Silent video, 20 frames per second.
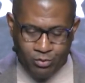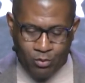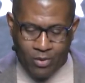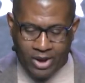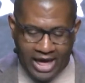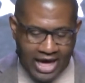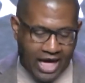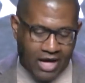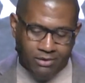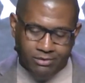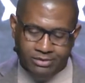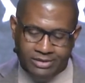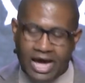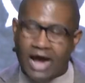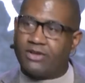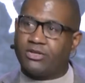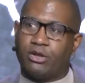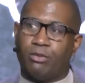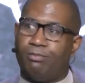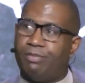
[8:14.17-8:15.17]
without
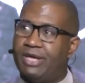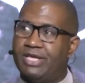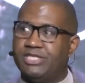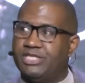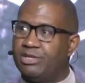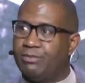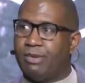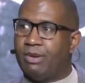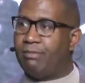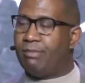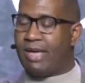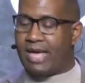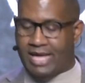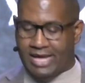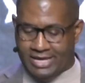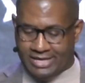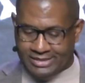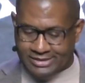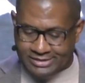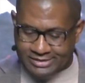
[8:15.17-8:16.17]
Dr. Benjamin
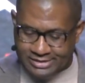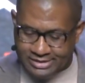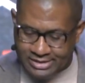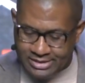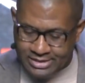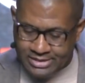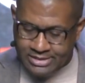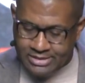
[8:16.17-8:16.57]
Mays.